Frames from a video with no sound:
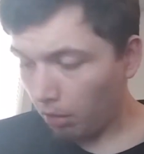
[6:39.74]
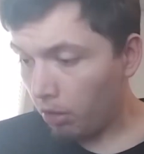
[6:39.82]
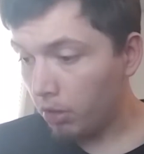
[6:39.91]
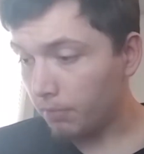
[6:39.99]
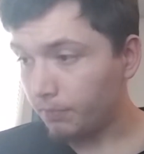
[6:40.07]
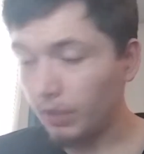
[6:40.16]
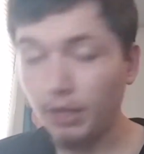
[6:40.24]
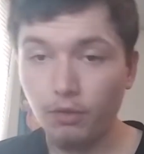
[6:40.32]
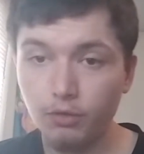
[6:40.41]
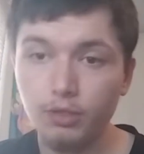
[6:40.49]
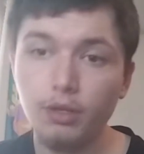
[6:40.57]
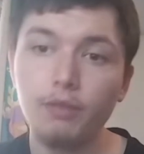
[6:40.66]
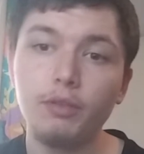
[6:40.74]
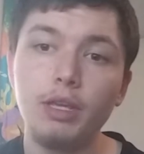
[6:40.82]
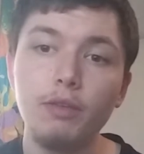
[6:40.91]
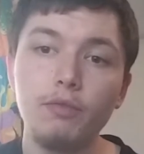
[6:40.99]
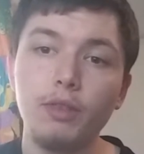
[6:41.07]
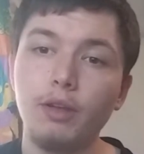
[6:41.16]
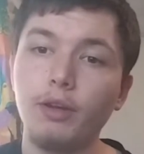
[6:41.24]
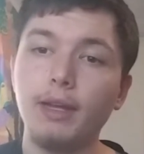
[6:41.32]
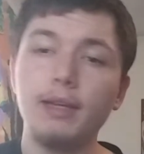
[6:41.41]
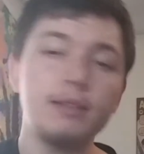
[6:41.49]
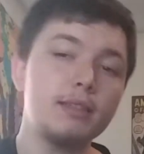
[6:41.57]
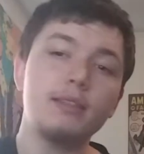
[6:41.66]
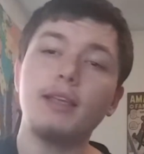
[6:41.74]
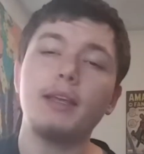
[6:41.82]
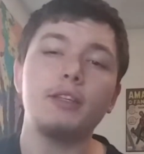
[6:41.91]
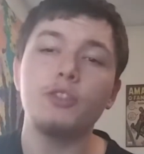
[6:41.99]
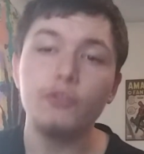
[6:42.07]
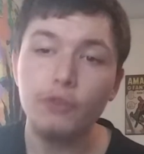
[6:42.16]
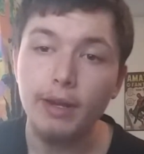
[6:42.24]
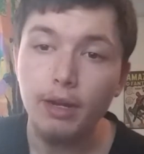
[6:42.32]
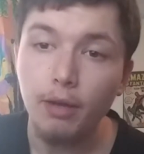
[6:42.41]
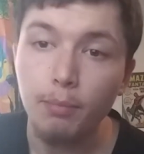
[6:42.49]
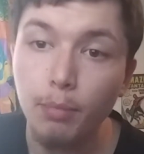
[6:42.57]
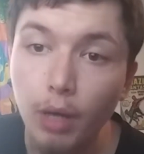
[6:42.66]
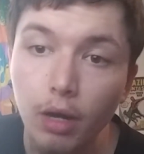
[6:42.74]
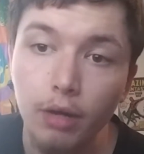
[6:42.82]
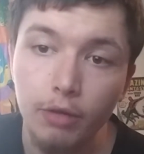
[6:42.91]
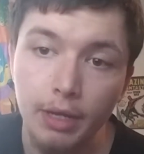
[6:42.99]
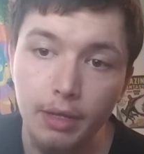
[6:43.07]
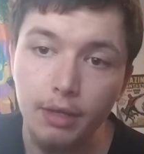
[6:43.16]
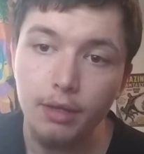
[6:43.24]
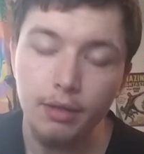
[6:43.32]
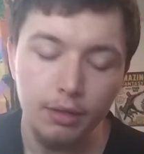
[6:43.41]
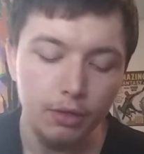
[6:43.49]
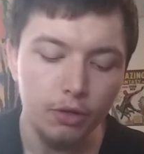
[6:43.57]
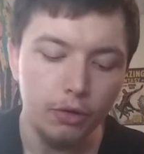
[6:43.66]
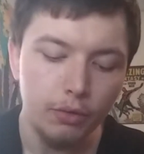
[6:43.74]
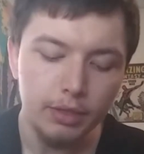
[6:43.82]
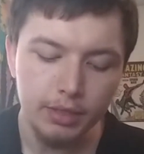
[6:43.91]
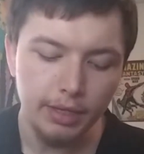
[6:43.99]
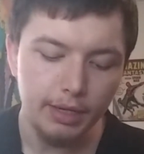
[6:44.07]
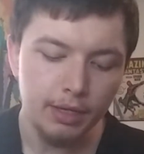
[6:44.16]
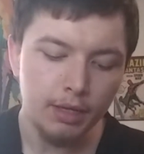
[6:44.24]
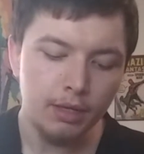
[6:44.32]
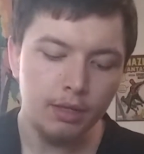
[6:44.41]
and there's enough keef in there, guys, it's like a straight out bong hit, you know, it's like,